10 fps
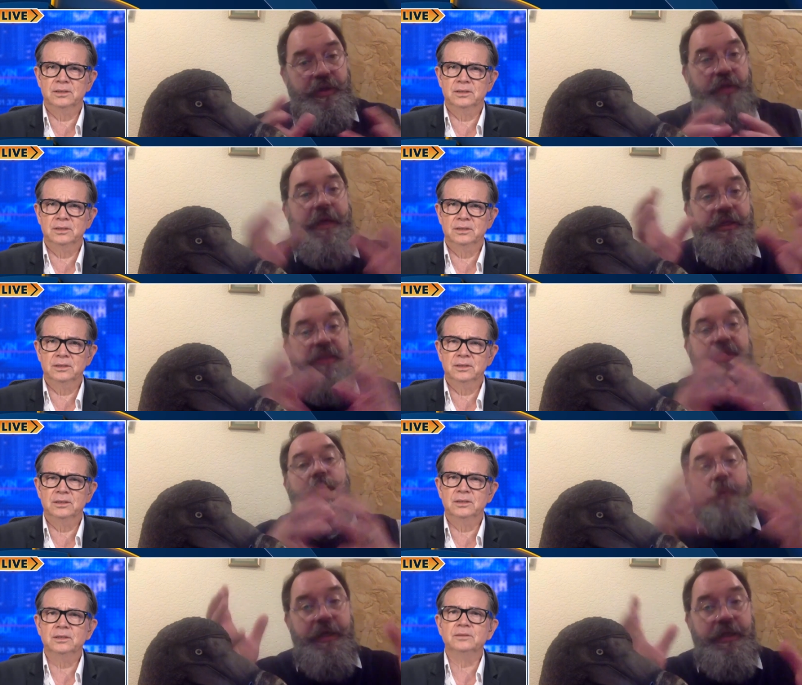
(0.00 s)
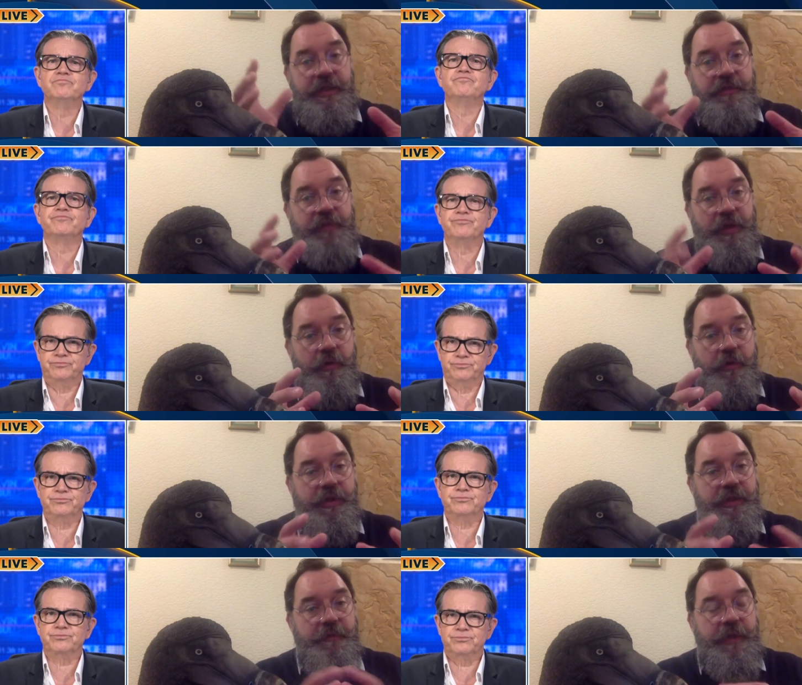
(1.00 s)
Speaker 1: humanity witnessed and
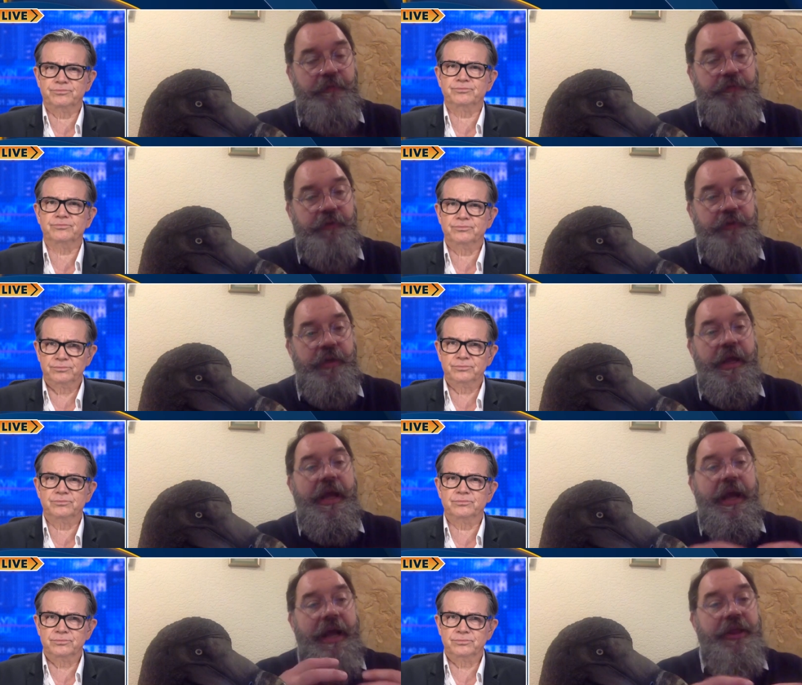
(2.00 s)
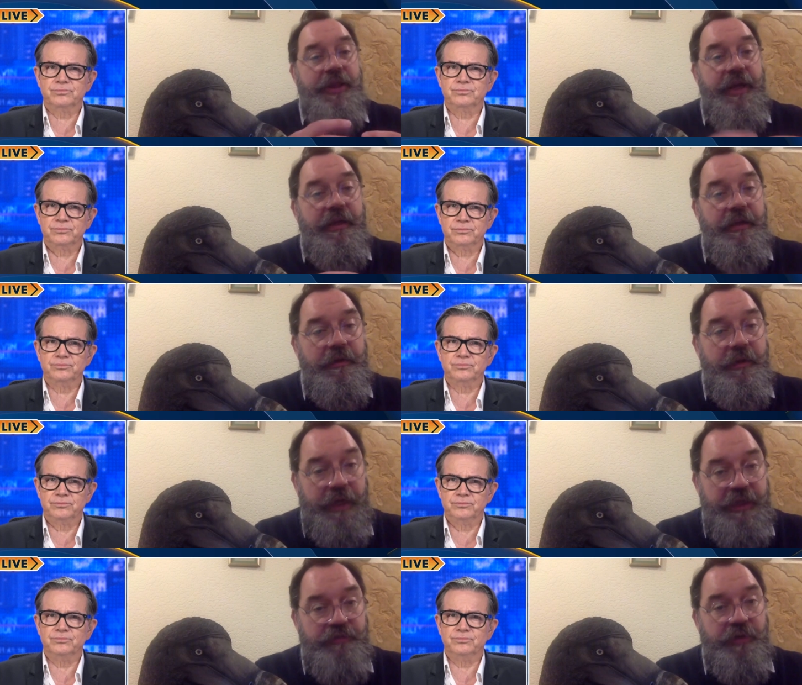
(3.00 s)
recorded as being present, and then
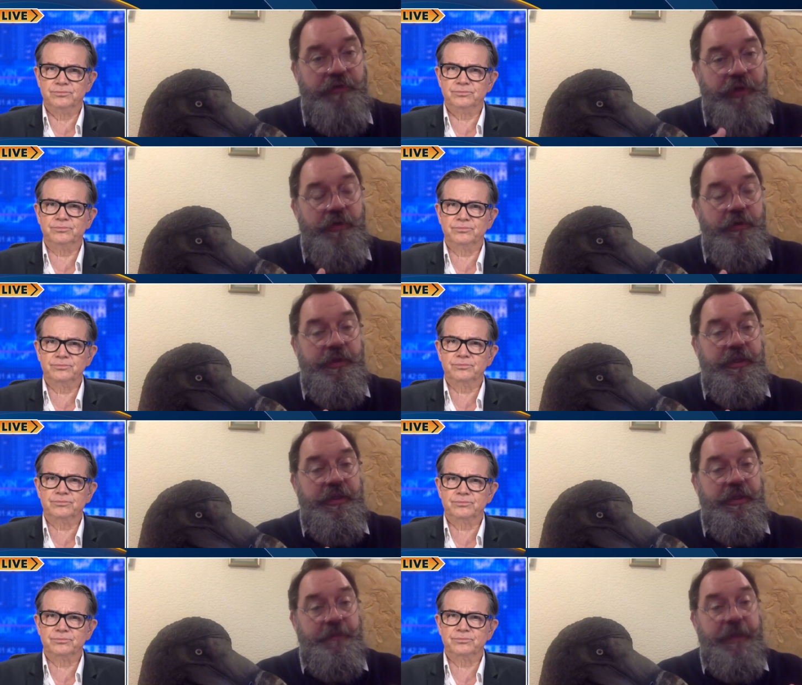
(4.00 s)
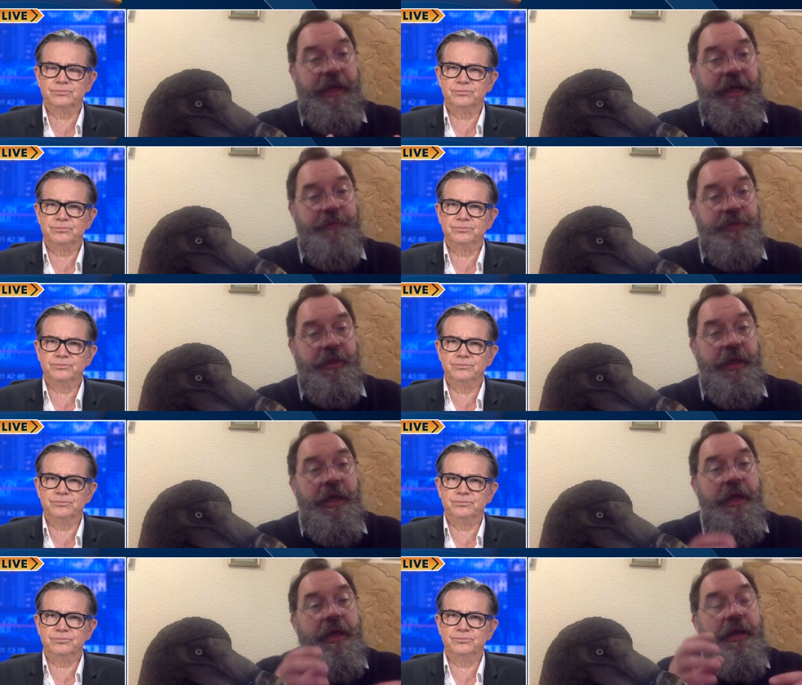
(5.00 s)
later on recorded it as being absent.
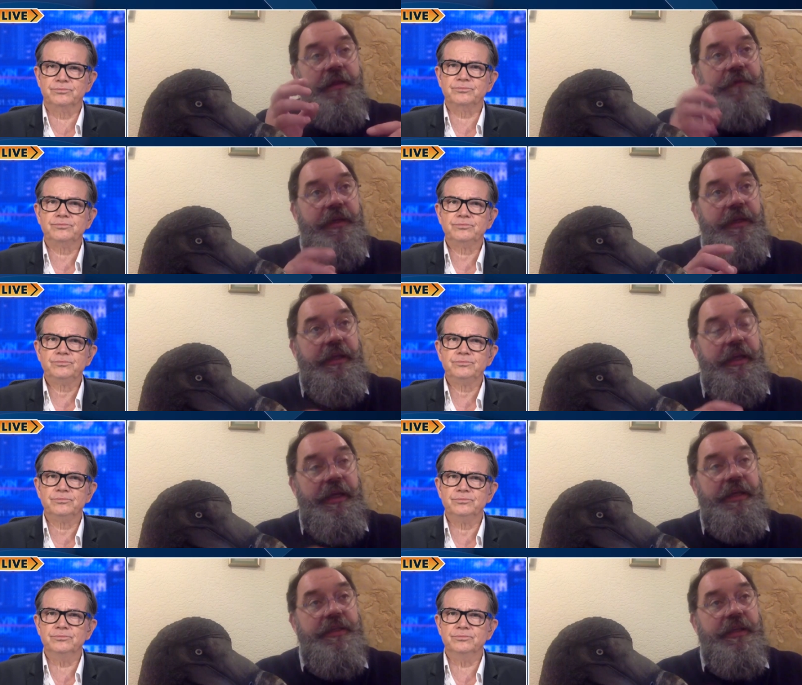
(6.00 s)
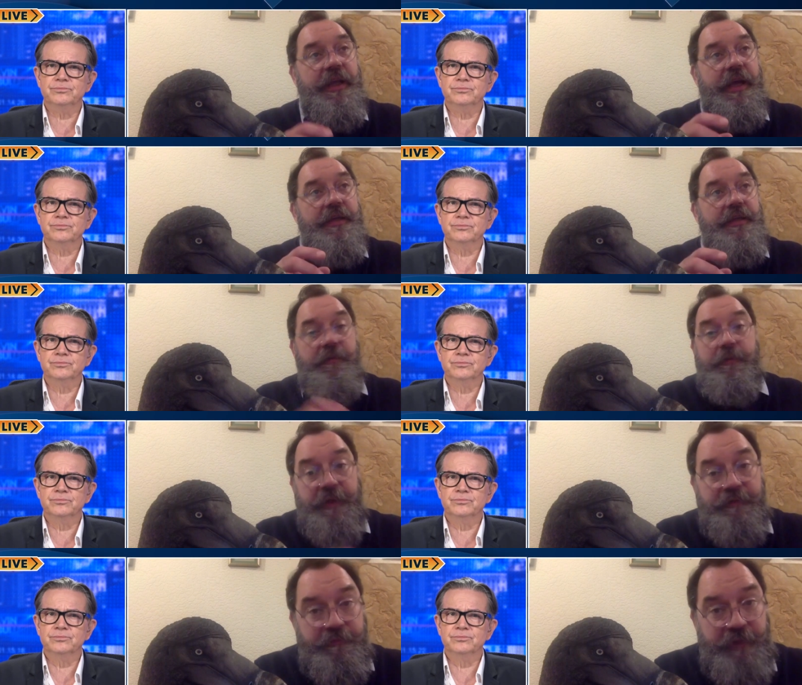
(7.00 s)
The funny thing is that uh,
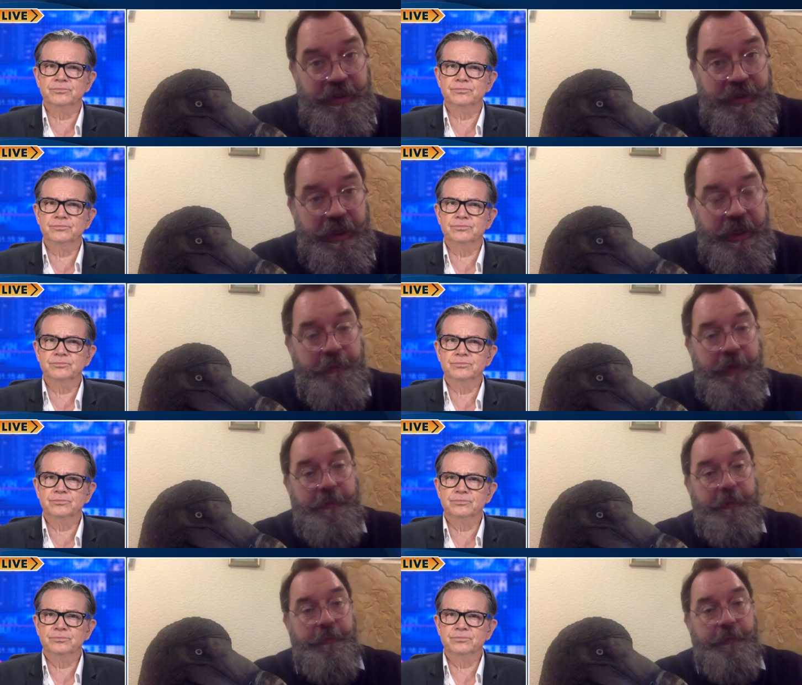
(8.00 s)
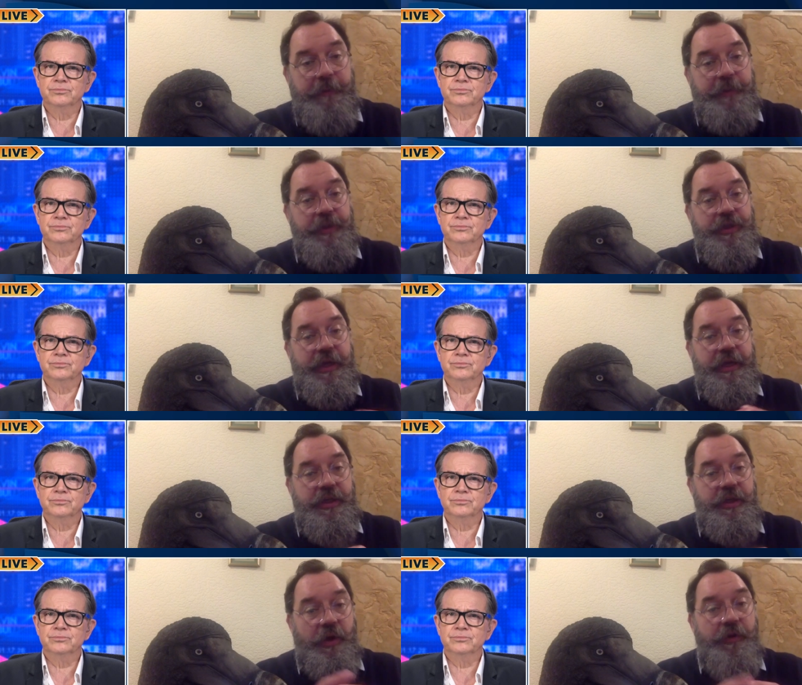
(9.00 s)
we've recently had a paper published
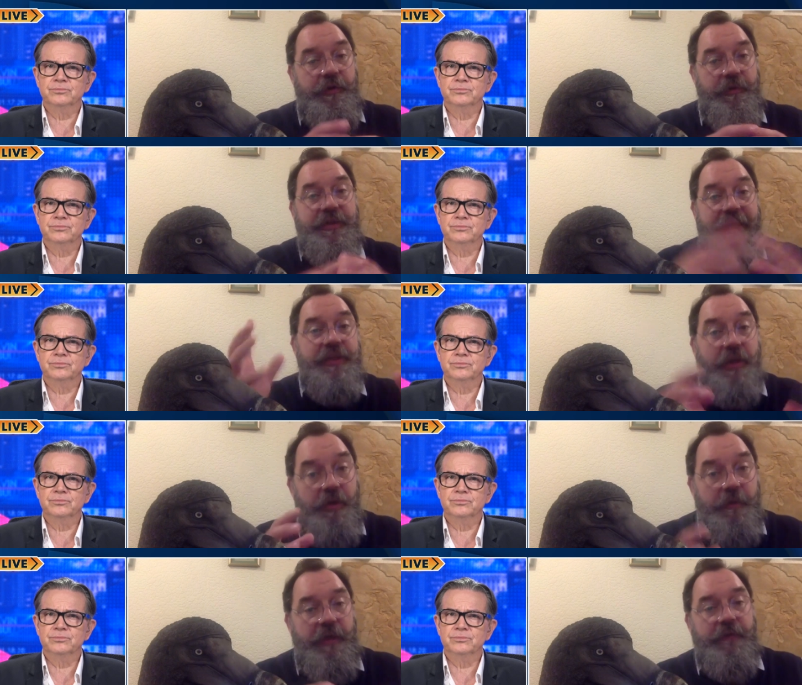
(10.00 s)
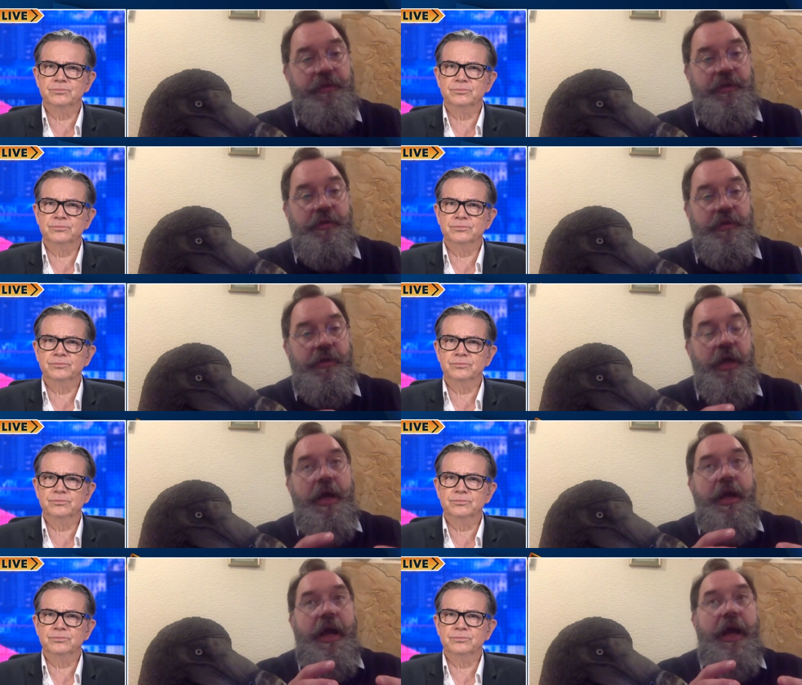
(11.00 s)
actually on the taxonomy of the dodo,
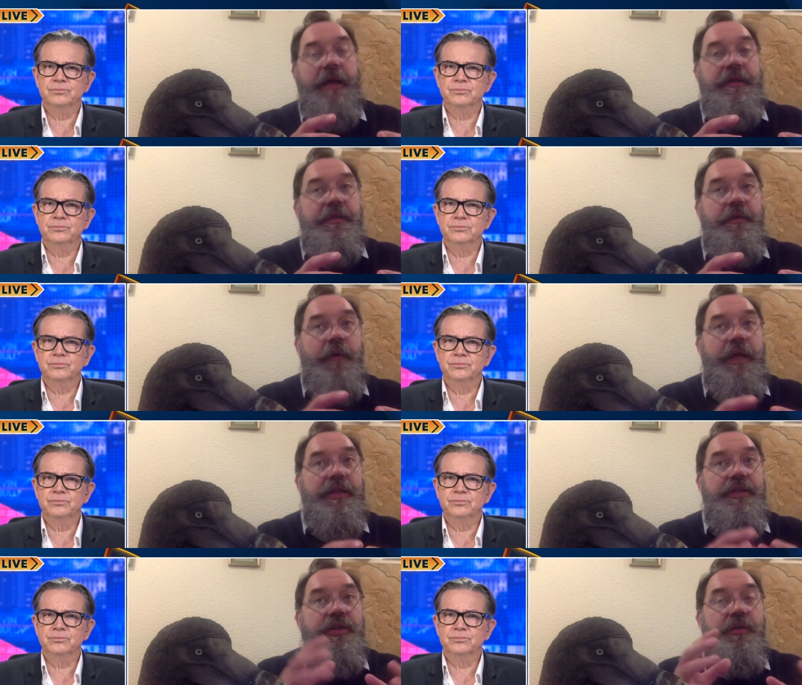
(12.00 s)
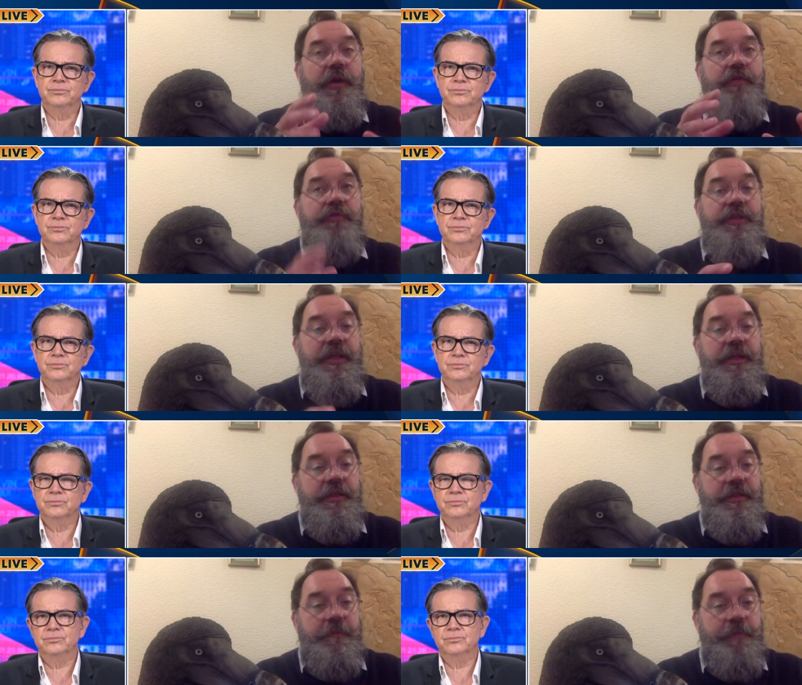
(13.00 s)
and in the 200
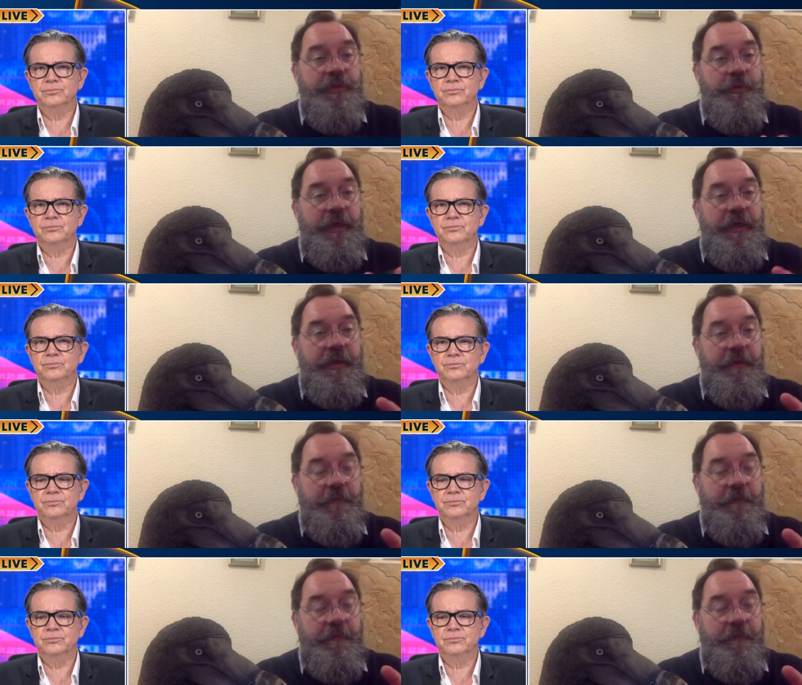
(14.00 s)
years between